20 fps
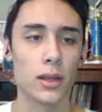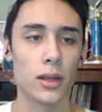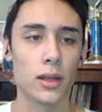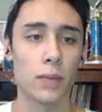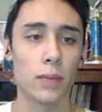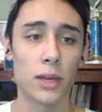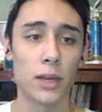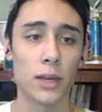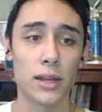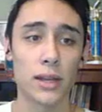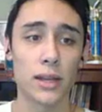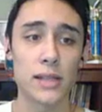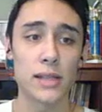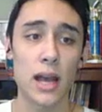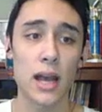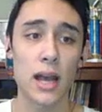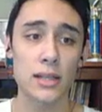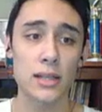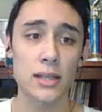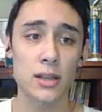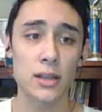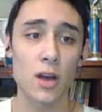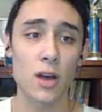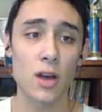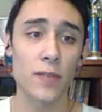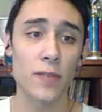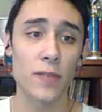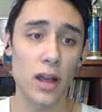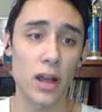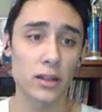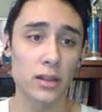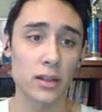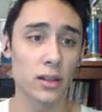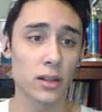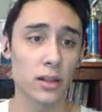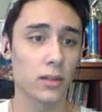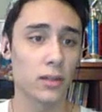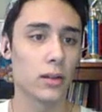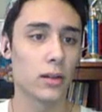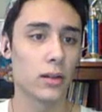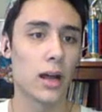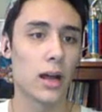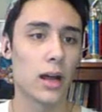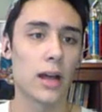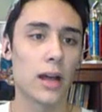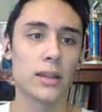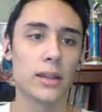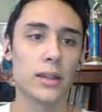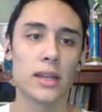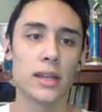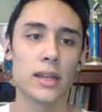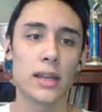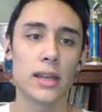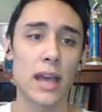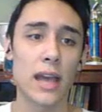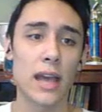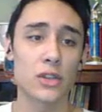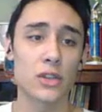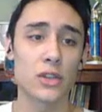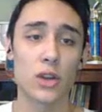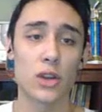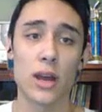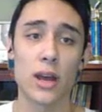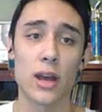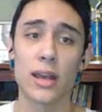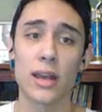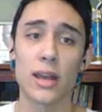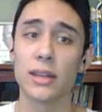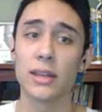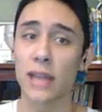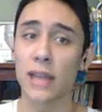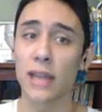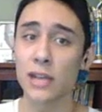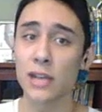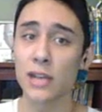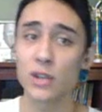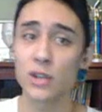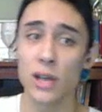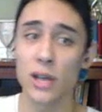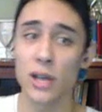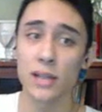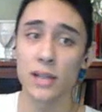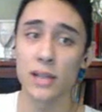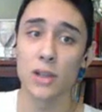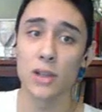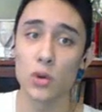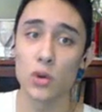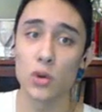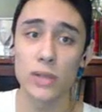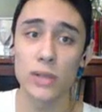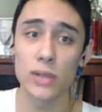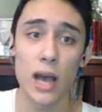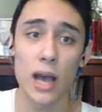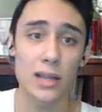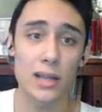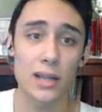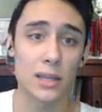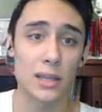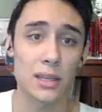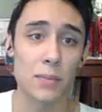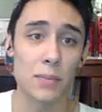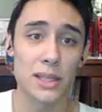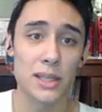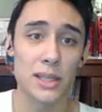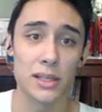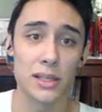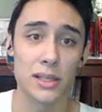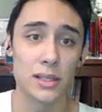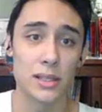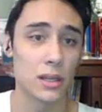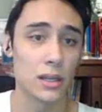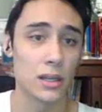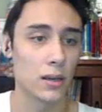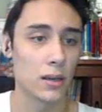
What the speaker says: I'm going to get Toxic off on the Gastrodon, and the Gastrodon's own Toxic misses.